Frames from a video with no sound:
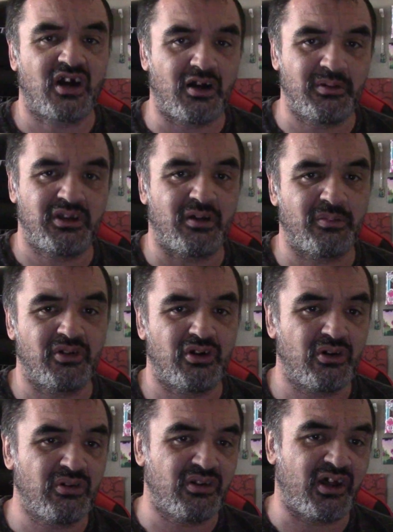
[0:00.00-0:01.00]
Comment down
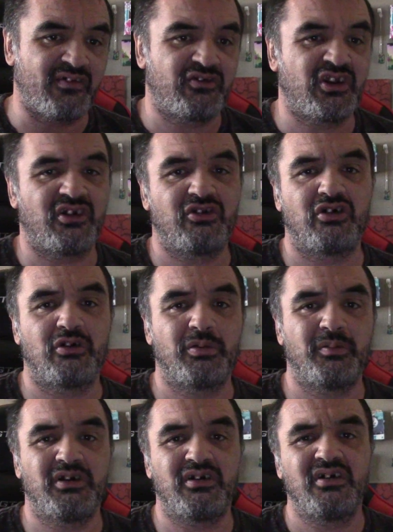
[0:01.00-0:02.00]
below, live chat during the
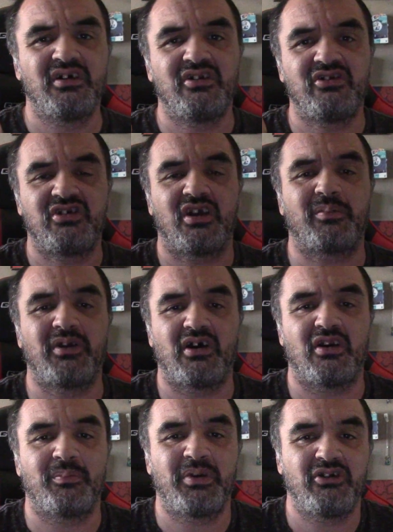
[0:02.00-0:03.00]
premiere. Check me
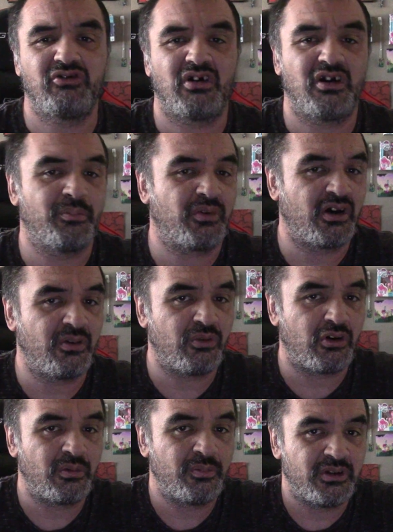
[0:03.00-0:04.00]
out on Patreon at Brian
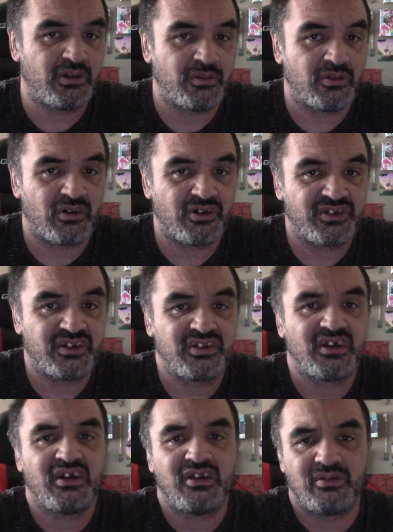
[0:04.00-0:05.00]
Walmer, BW Rosas.
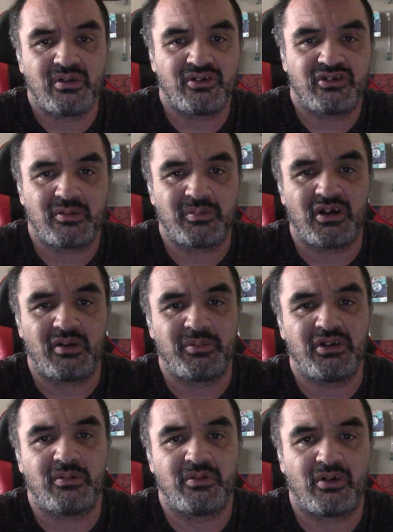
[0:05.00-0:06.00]
As well as check me out at
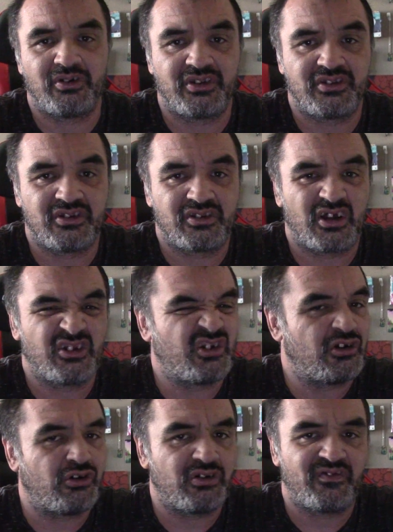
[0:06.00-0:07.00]
BW Rosas
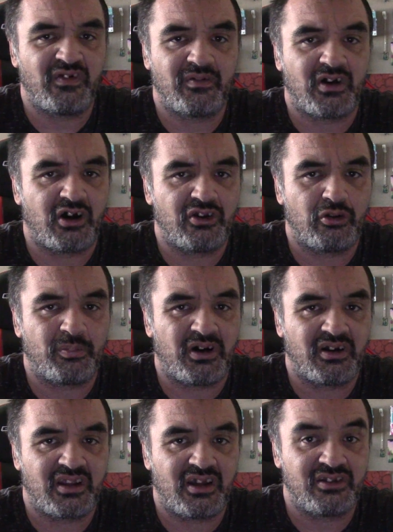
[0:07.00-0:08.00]
Discussion and all your favorite audio
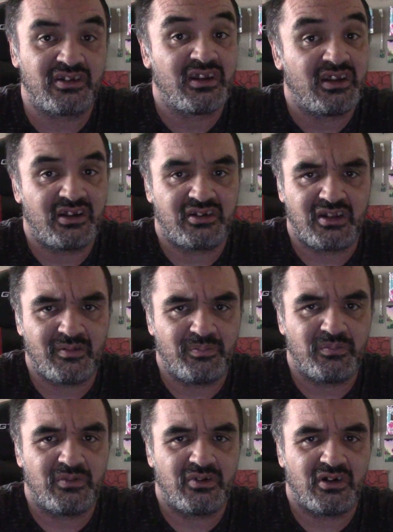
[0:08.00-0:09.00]
podcasts
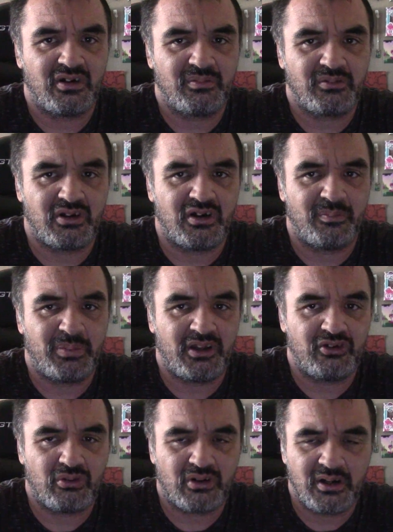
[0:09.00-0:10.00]
except the
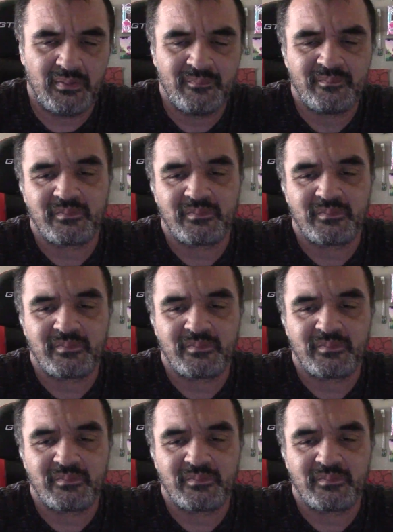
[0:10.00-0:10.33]
Pandora.